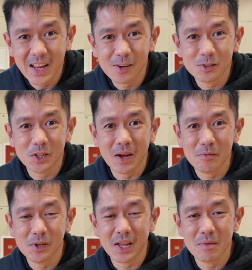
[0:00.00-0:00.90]
now to help
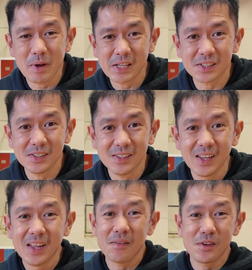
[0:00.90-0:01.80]
you to get better?
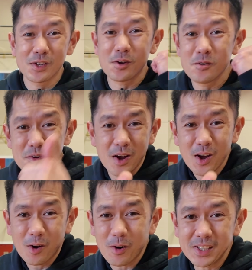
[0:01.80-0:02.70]
If you do,
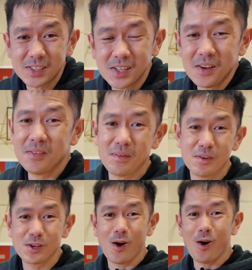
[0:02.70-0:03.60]
great stuff. If
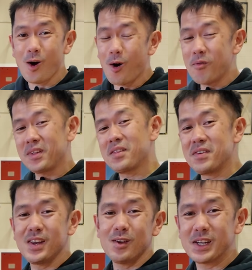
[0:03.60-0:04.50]
you don't, hopefully the
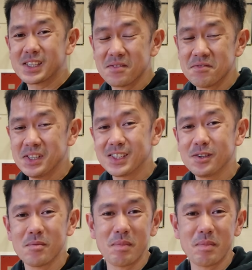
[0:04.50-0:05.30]
video has convinced you the